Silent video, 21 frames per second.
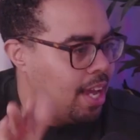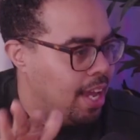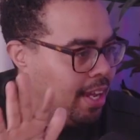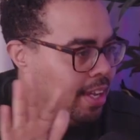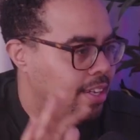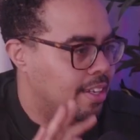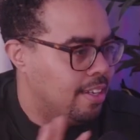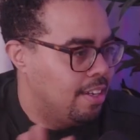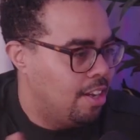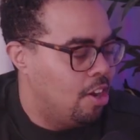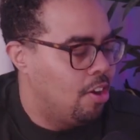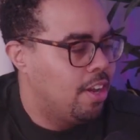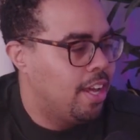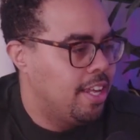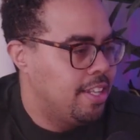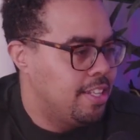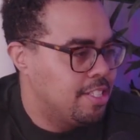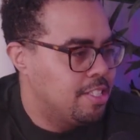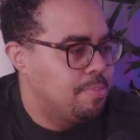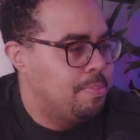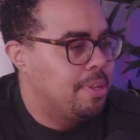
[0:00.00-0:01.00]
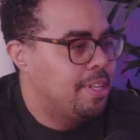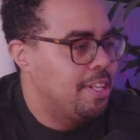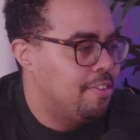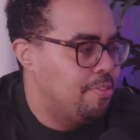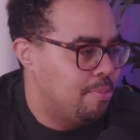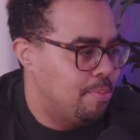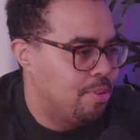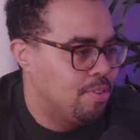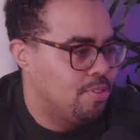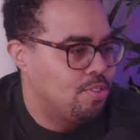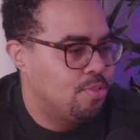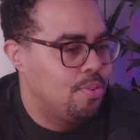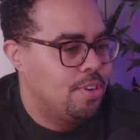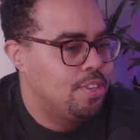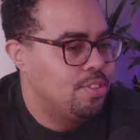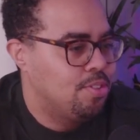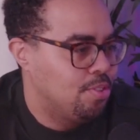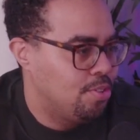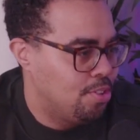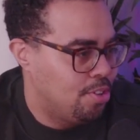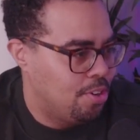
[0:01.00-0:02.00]
was like, okay, this is believable. A
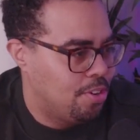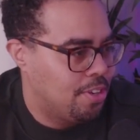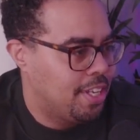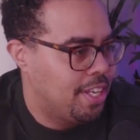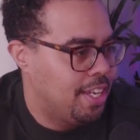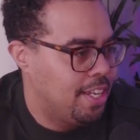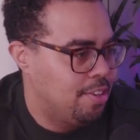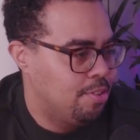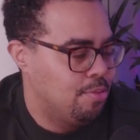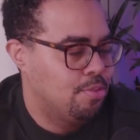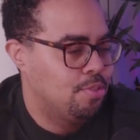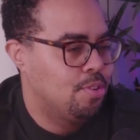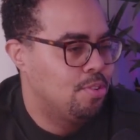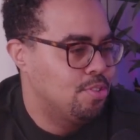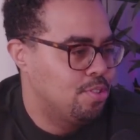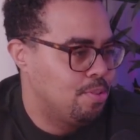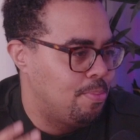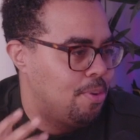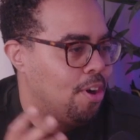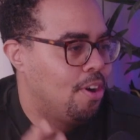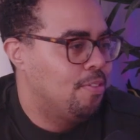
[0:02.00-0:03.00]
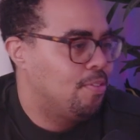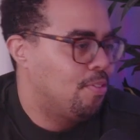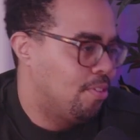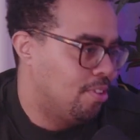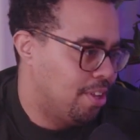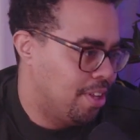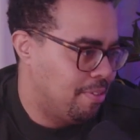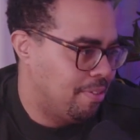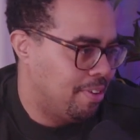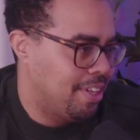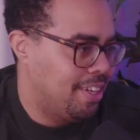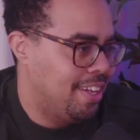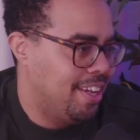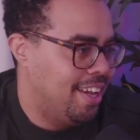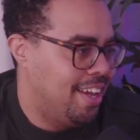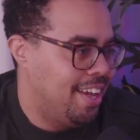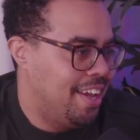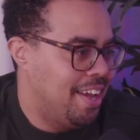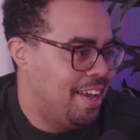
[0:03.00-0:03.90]
22-year-old kid who throws the ball for a living.